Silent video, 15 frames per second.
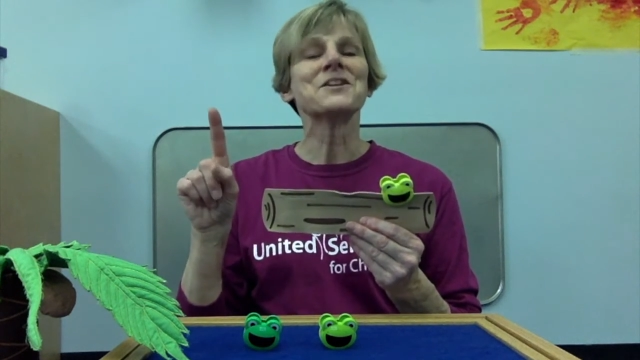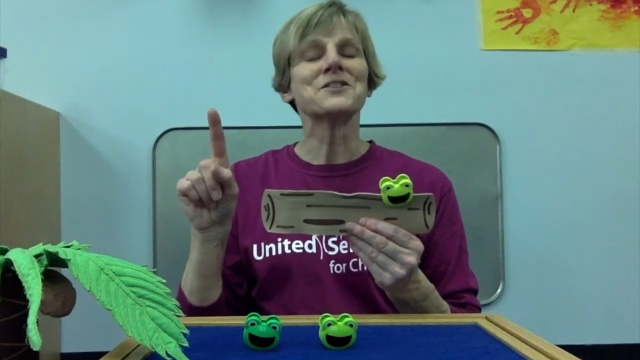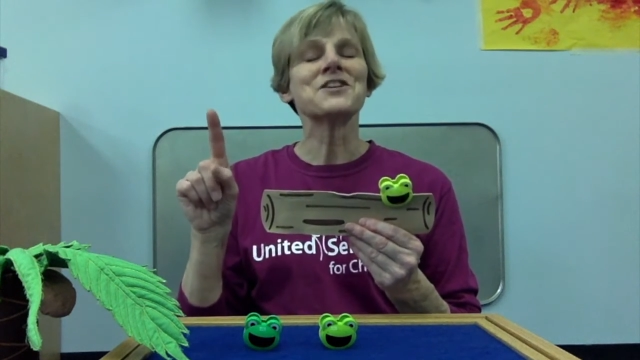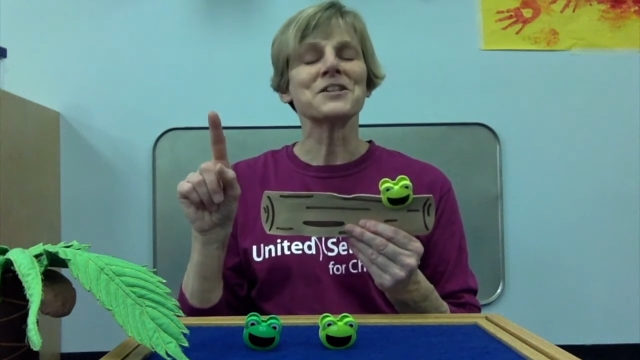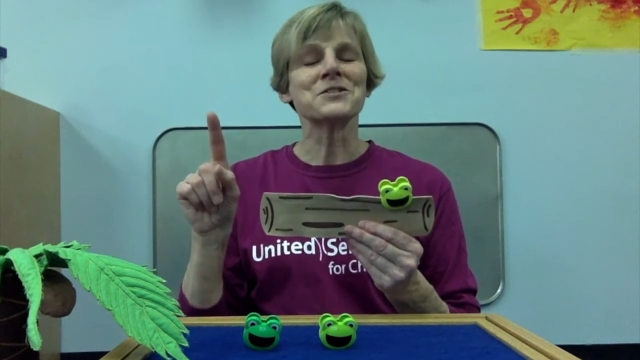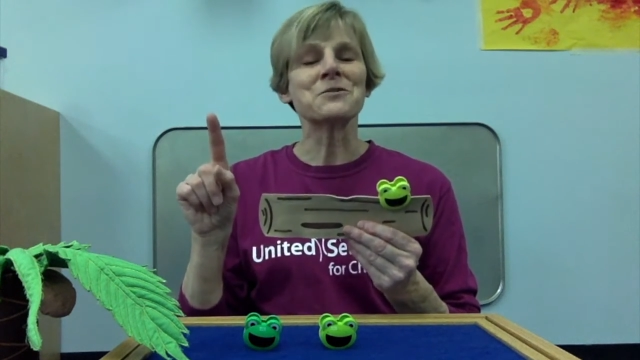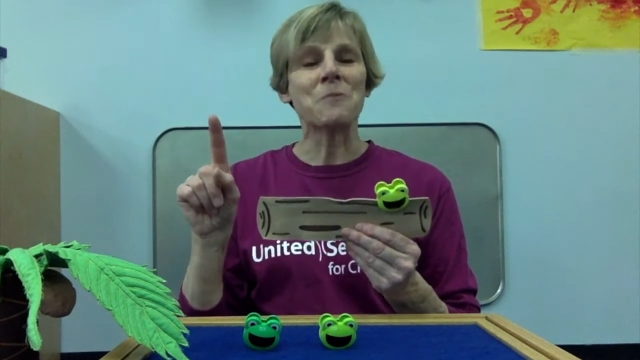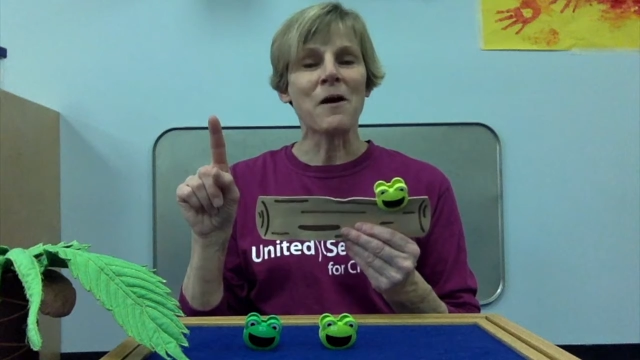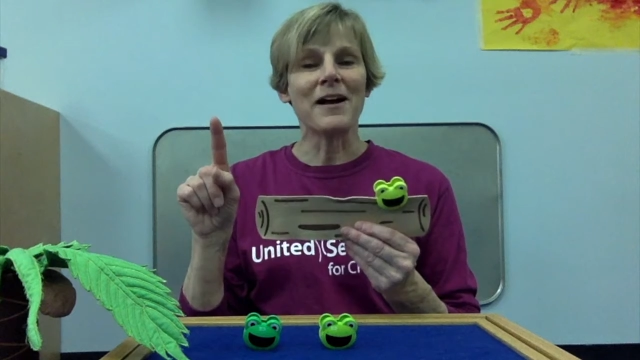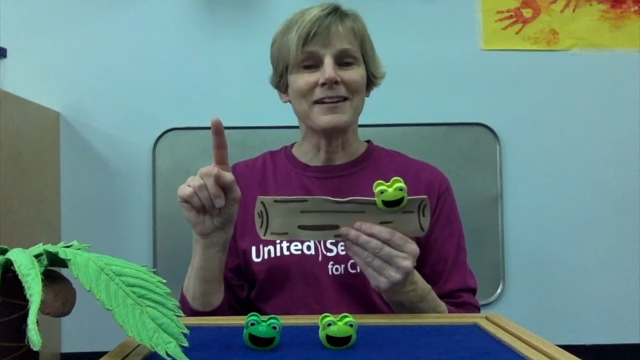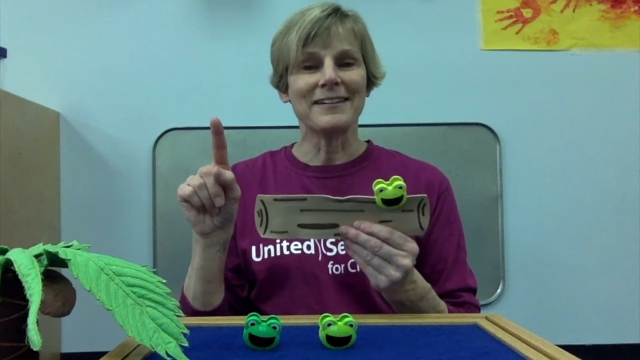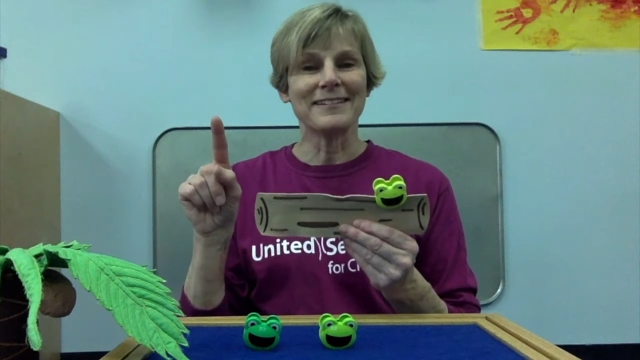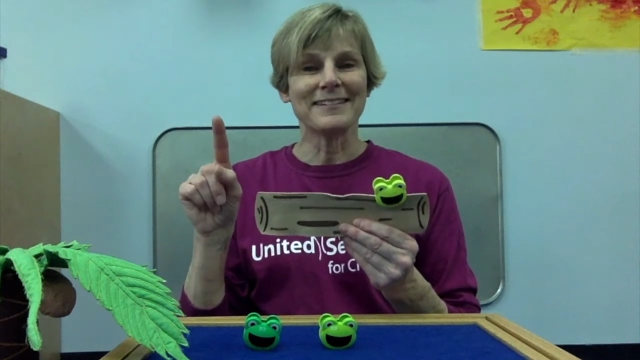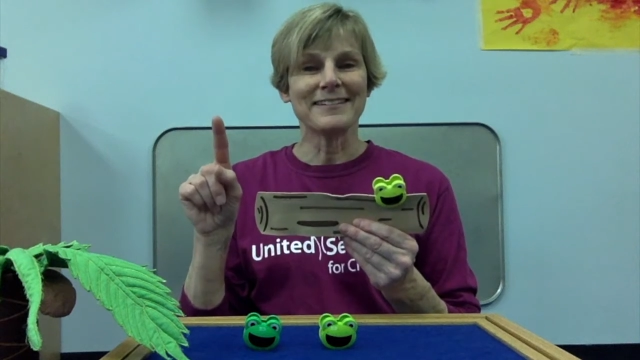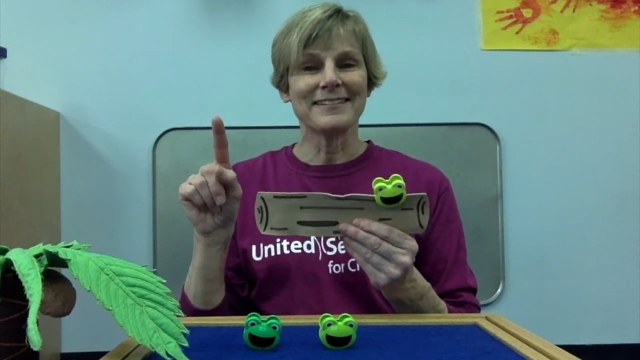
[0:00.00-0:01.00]
Just one.
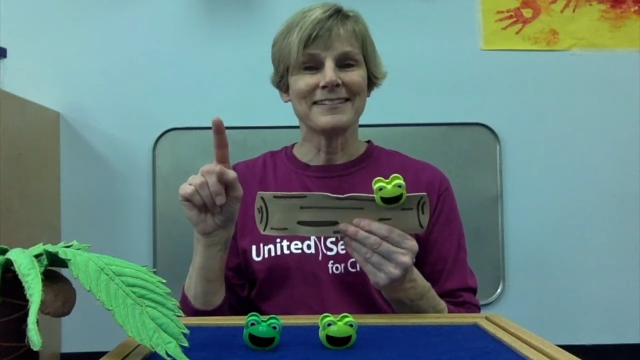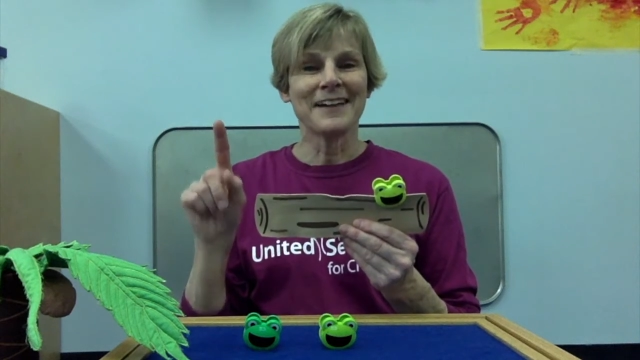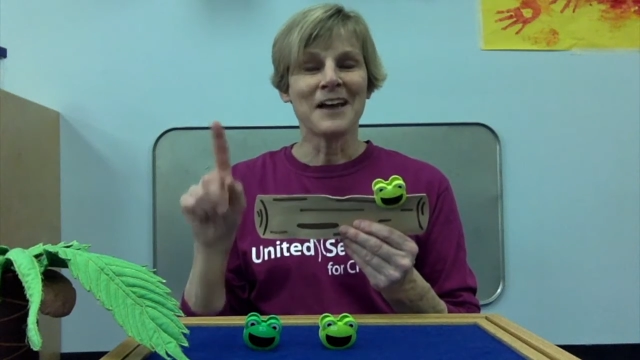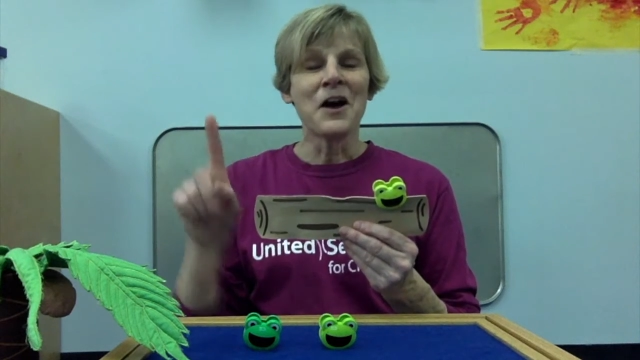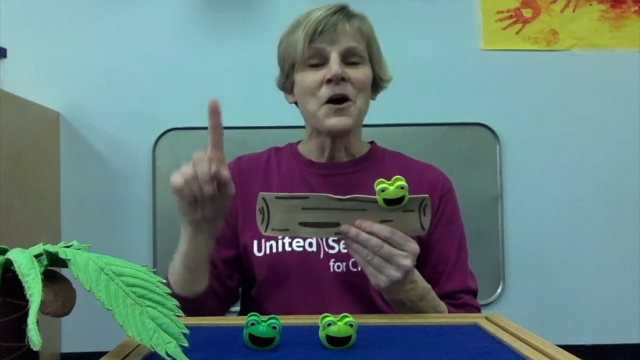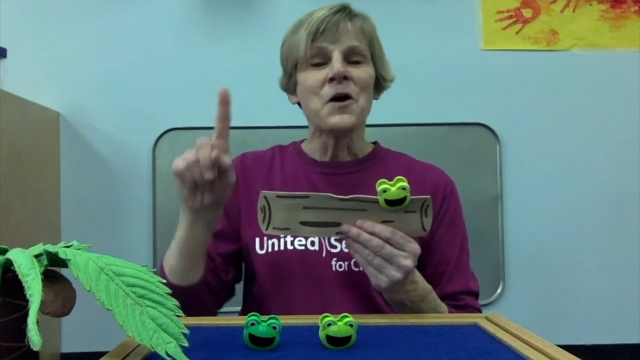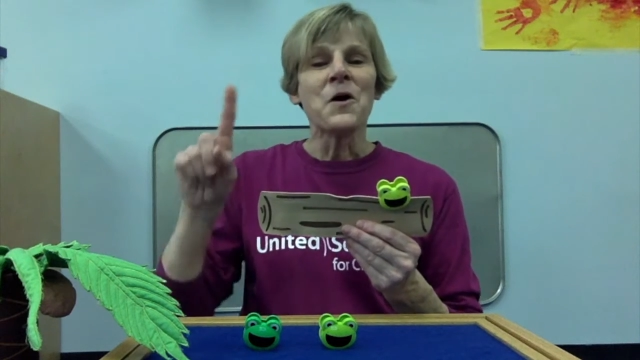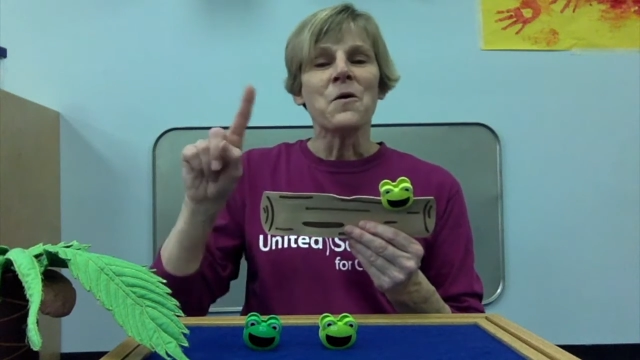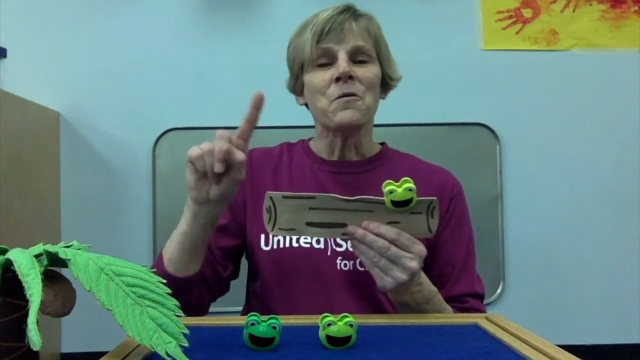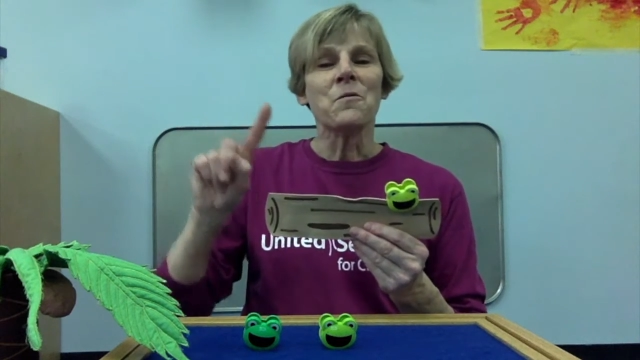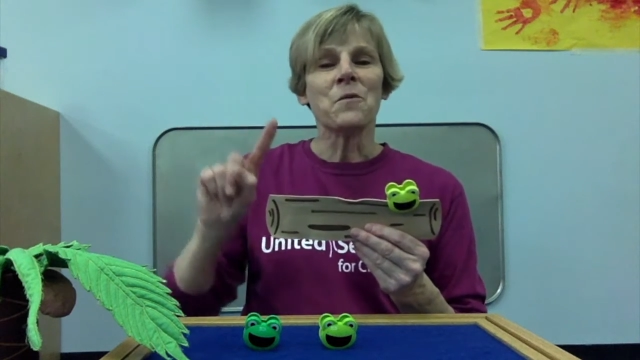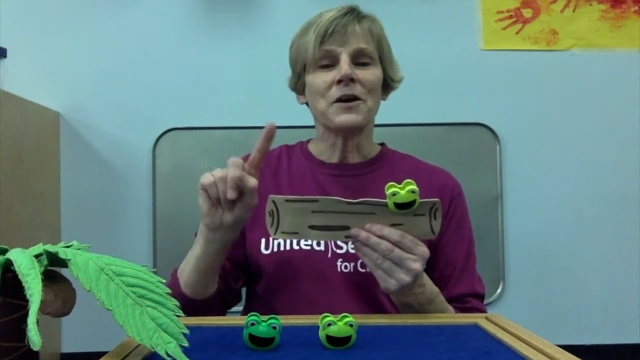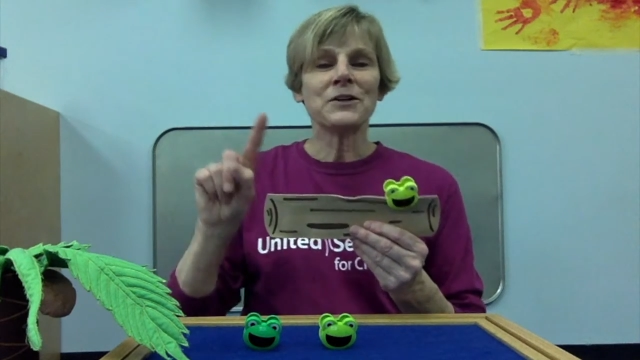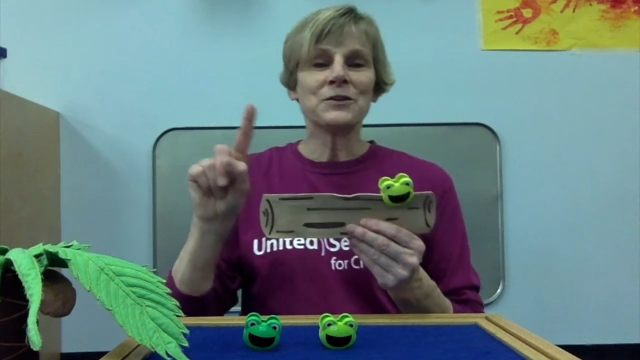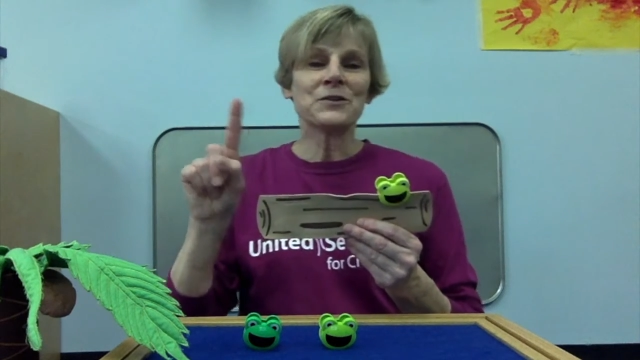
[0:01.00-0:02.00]

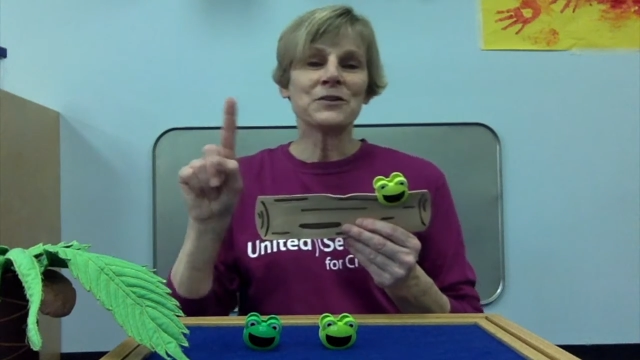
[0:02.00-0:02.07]
One